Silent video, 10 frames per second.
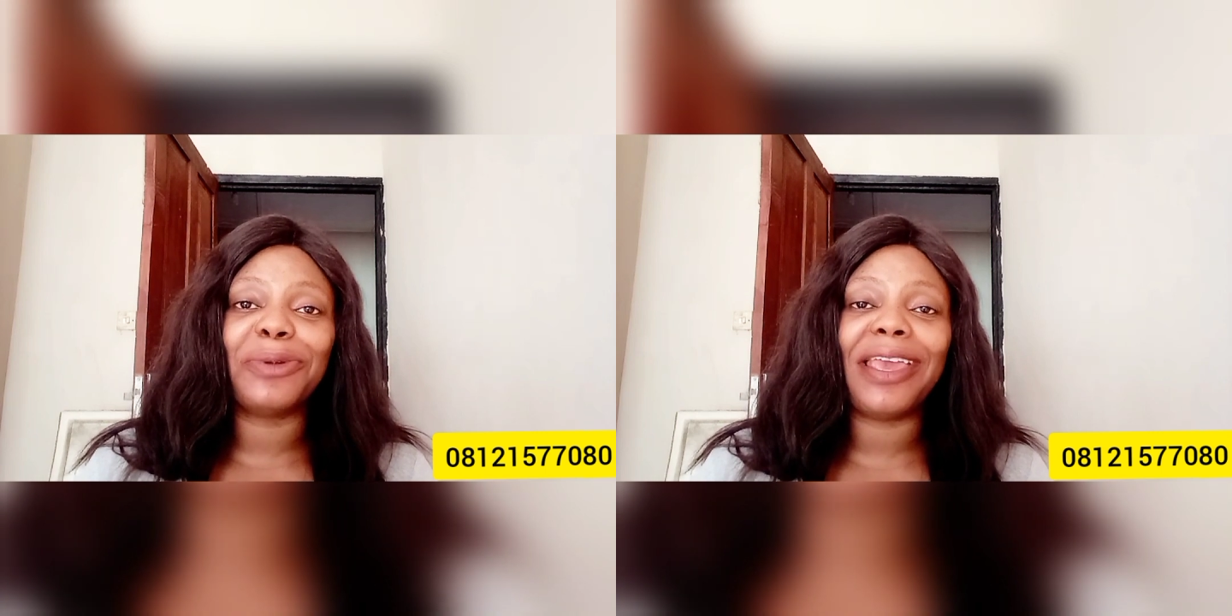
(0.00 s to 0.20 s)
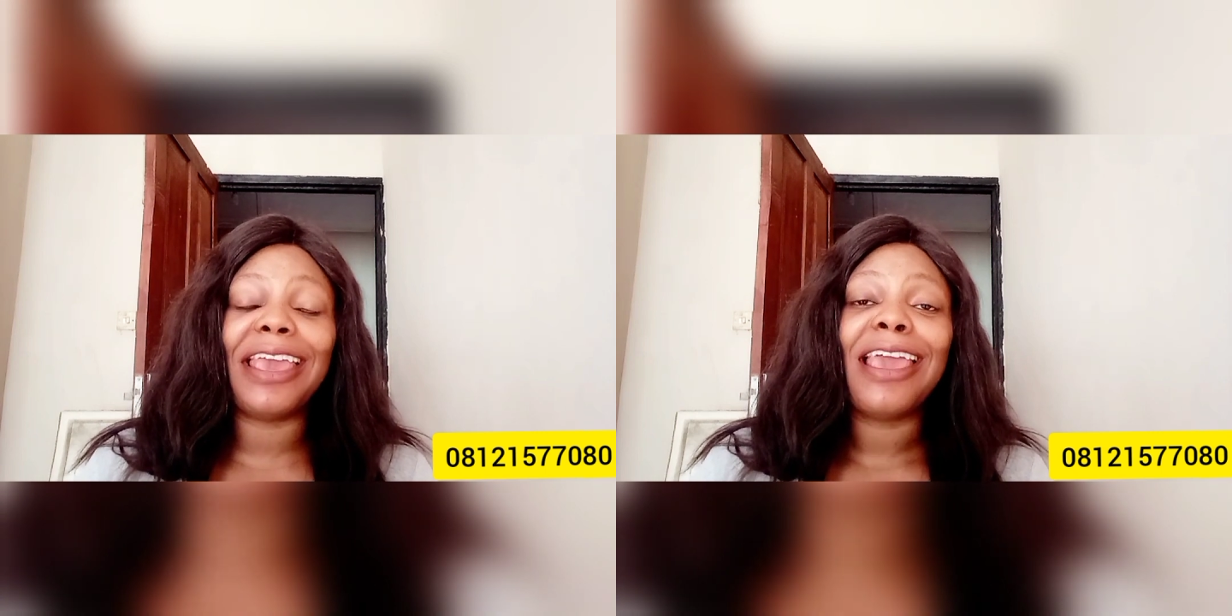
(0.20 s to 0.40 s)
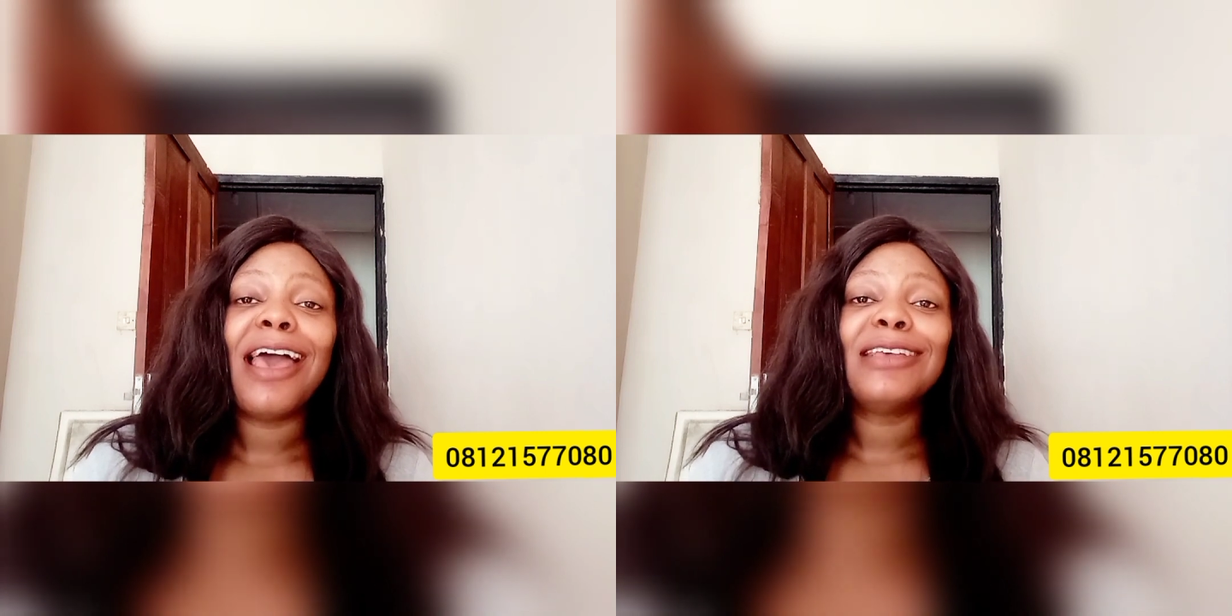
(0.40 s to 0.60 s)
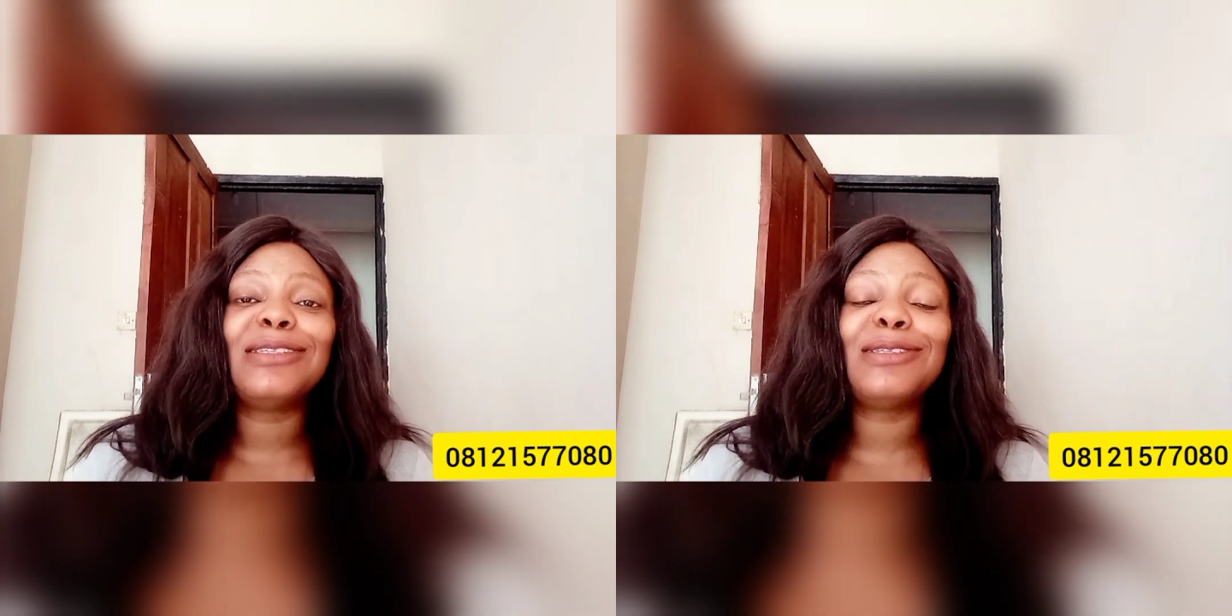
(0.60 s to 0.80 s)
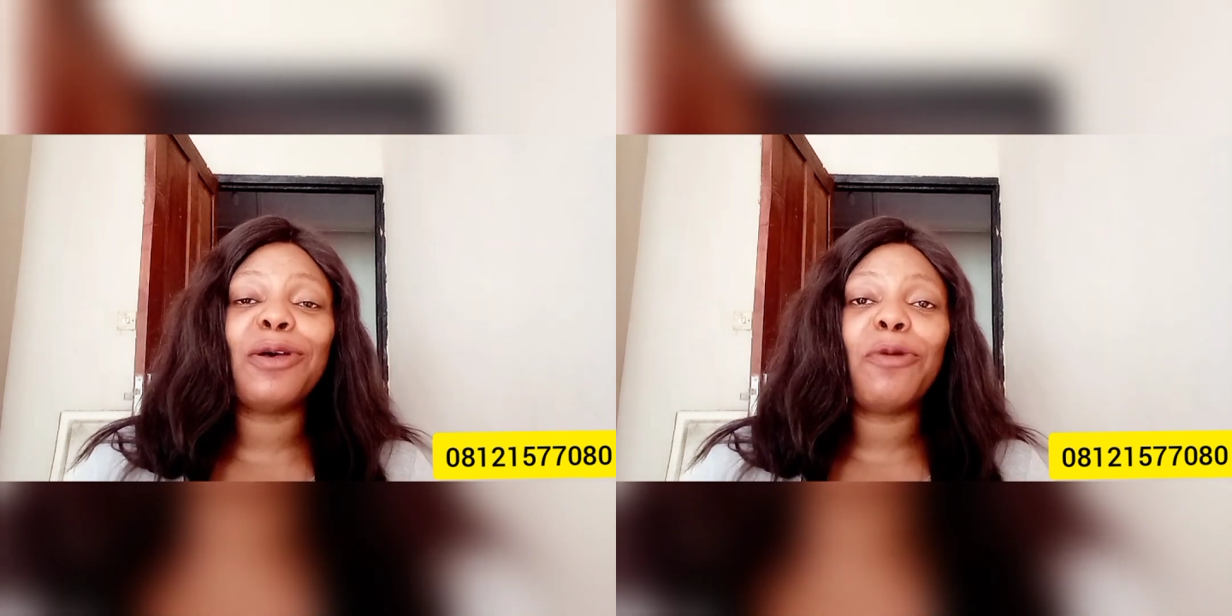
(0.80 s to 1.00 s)
Okay,
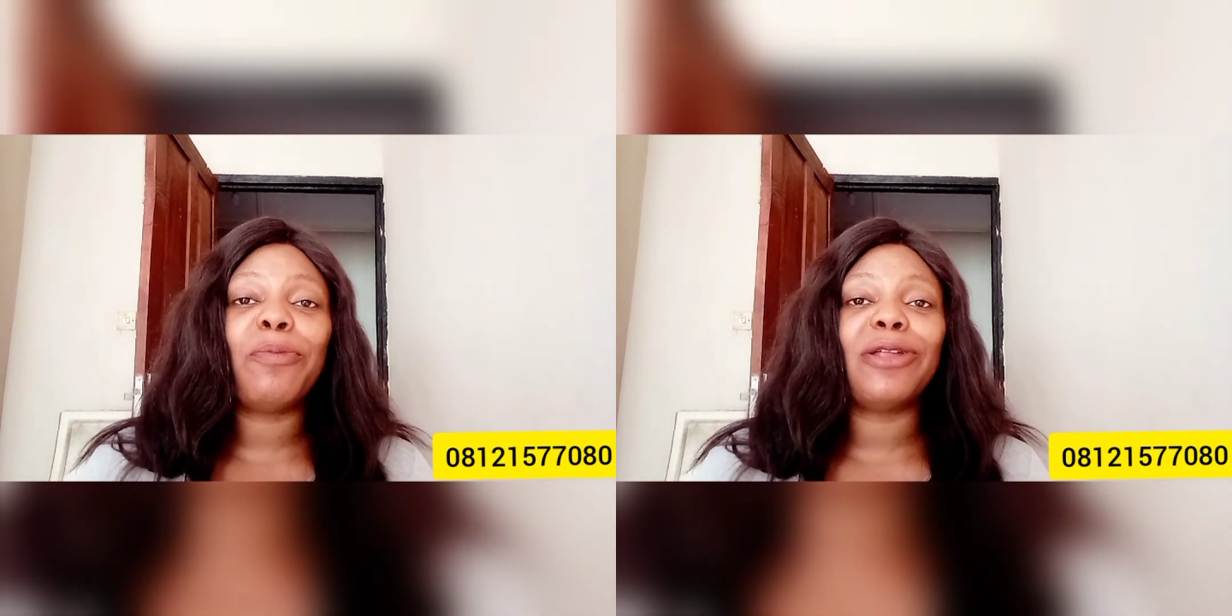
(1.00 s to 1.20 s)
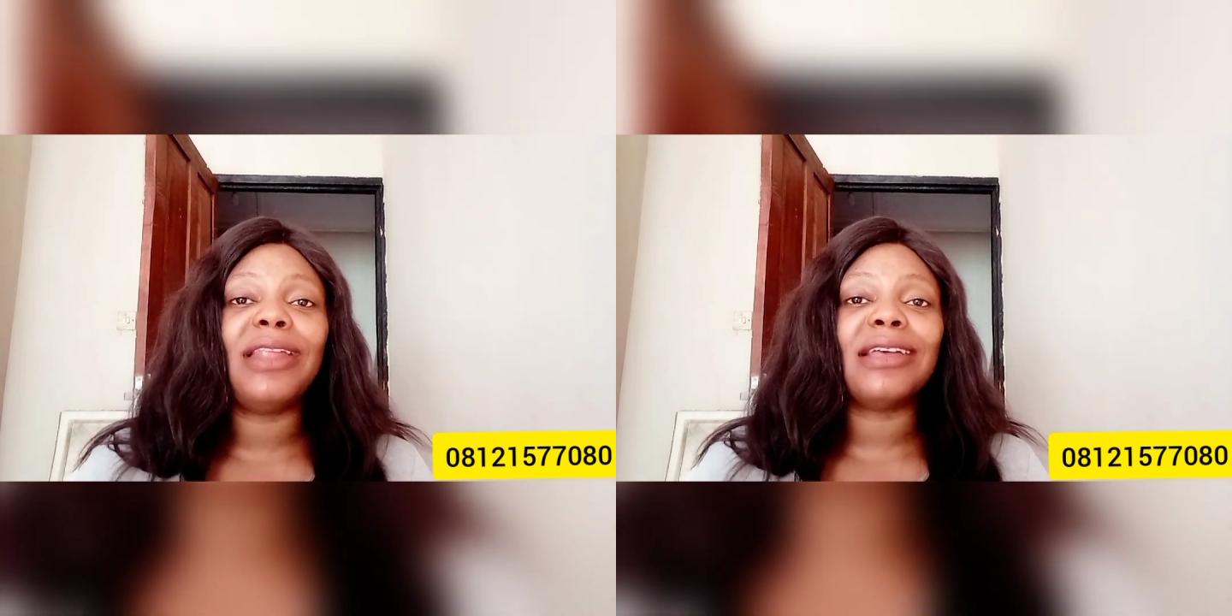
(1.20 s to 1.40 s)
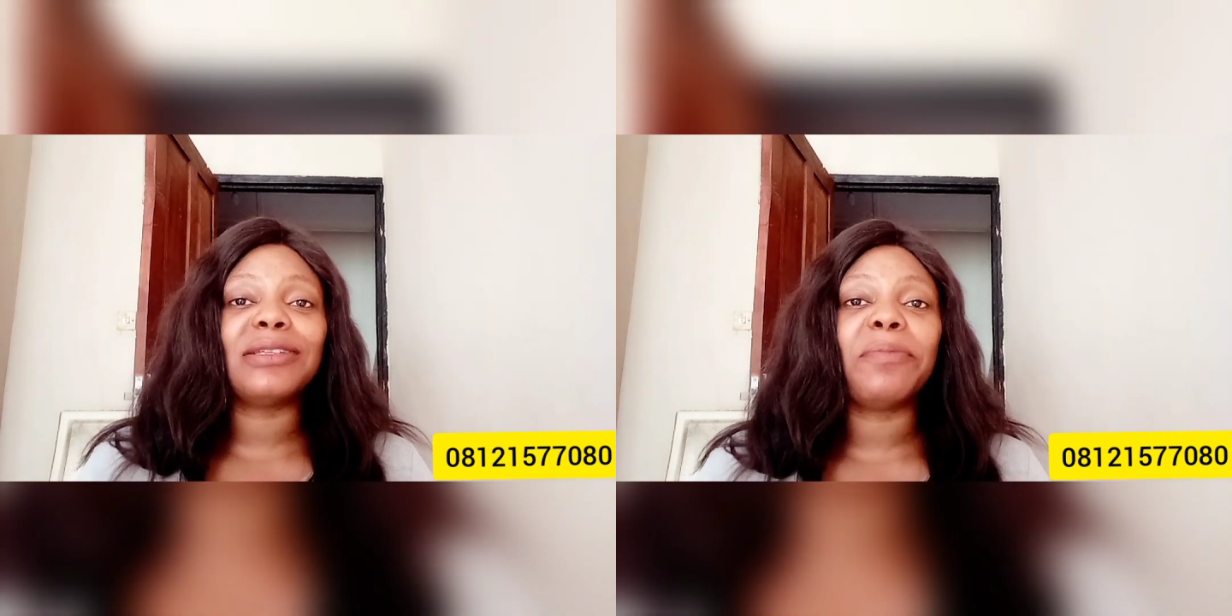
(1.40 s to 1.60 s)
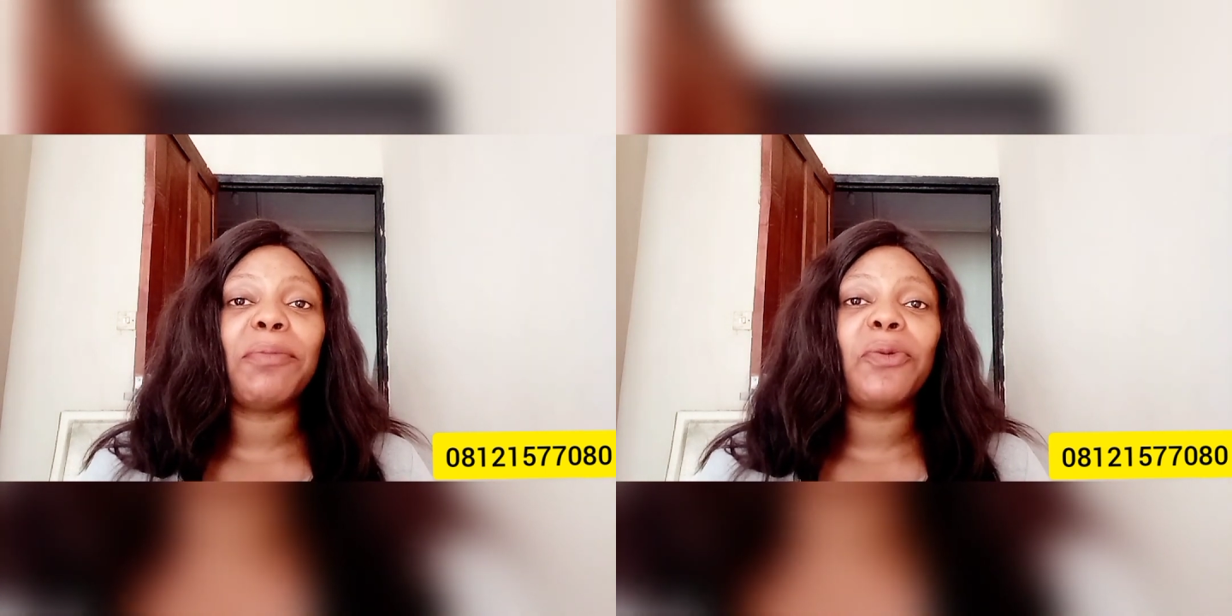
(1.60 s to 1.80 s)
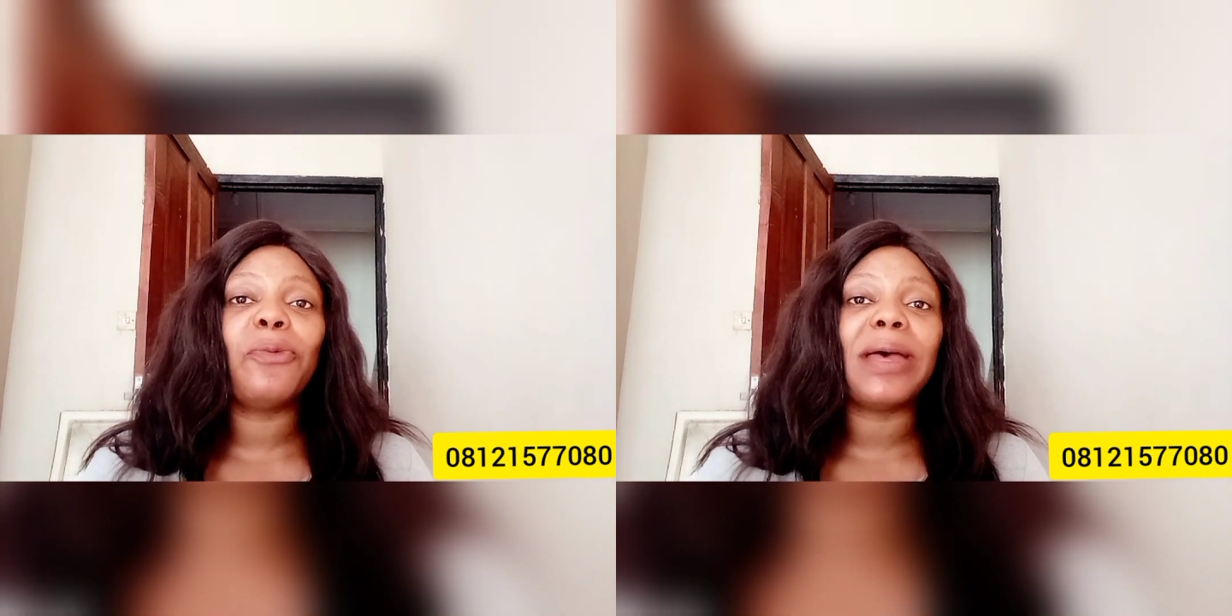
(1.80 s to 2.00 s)
so but there are some
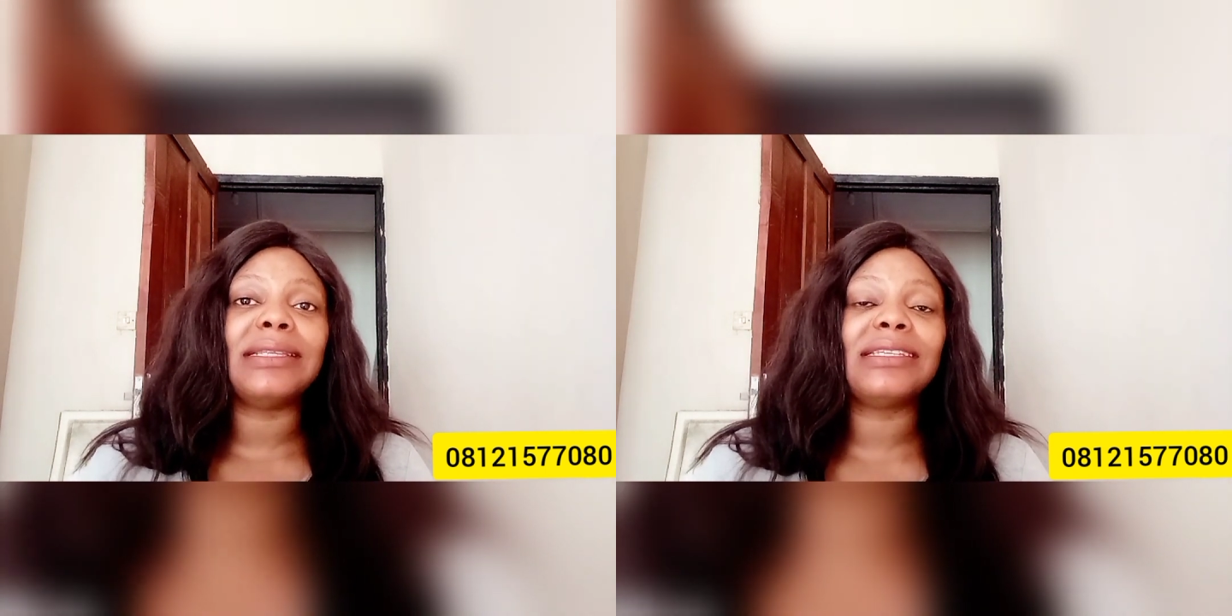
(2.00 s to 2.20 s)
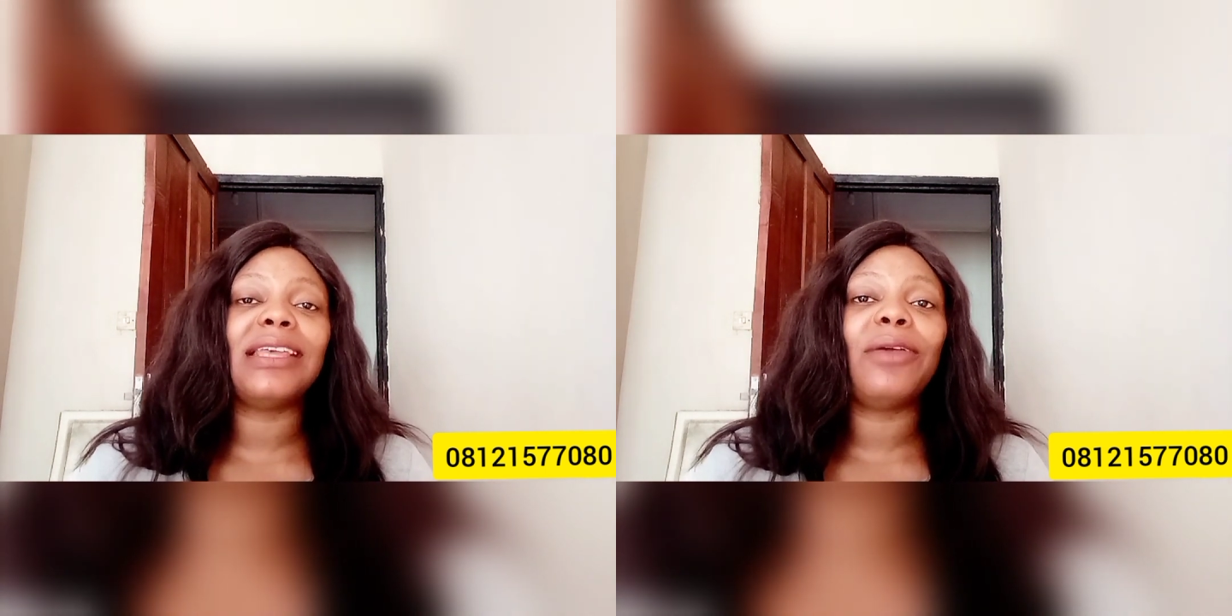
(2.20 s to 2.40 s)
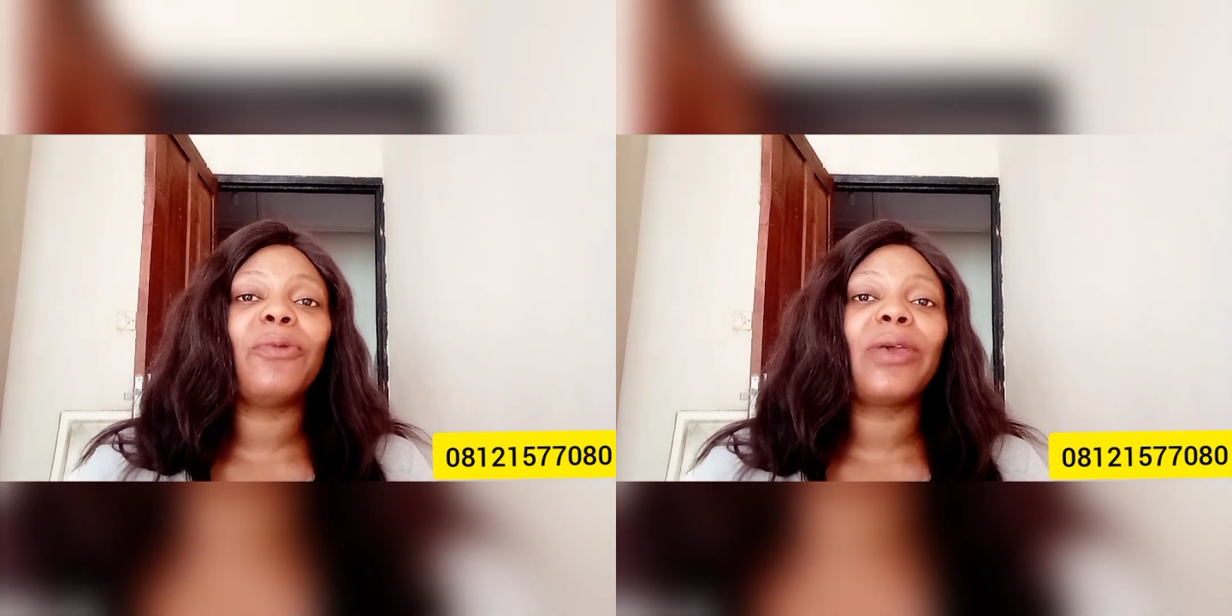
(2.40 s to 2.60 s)
people who might say,